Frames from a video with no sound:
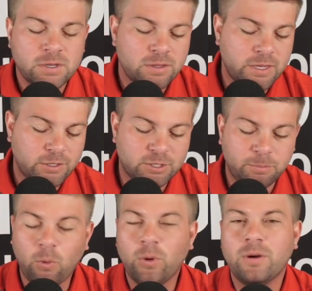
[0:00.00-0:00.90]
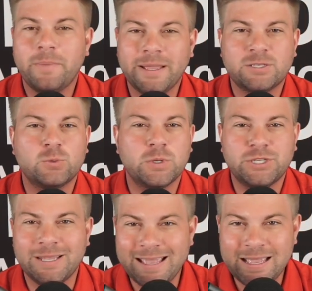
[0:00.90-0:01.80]
Their support makes
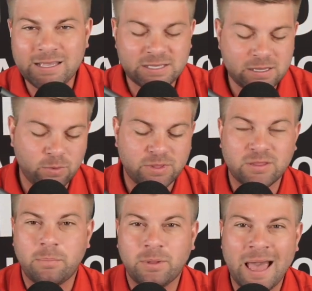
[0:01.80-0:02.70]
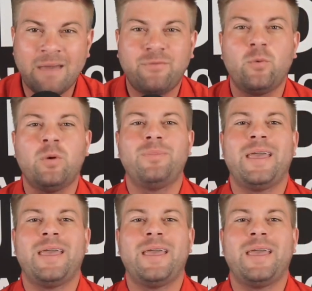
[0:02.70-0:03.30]
switching easy within the platform.